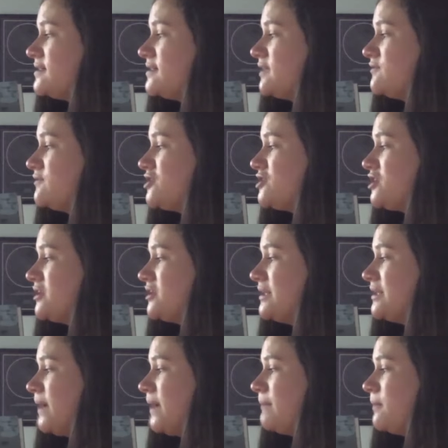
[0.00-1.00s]
of
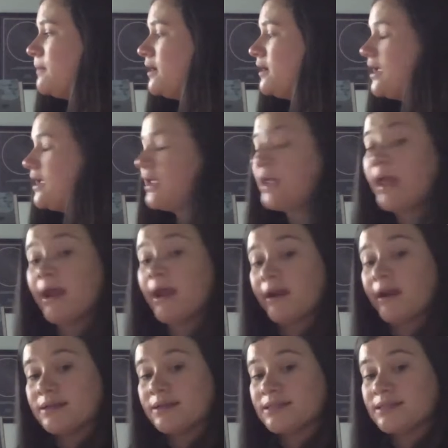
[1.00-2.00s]
chili pepper and
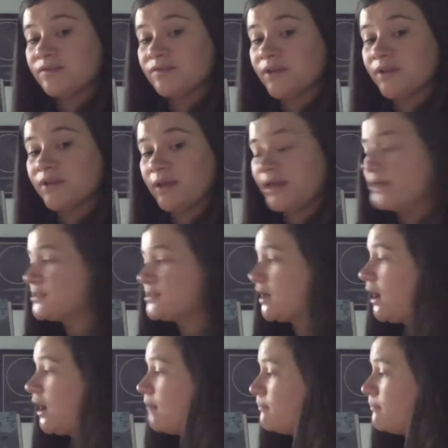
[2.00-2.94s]
carrots floating at top.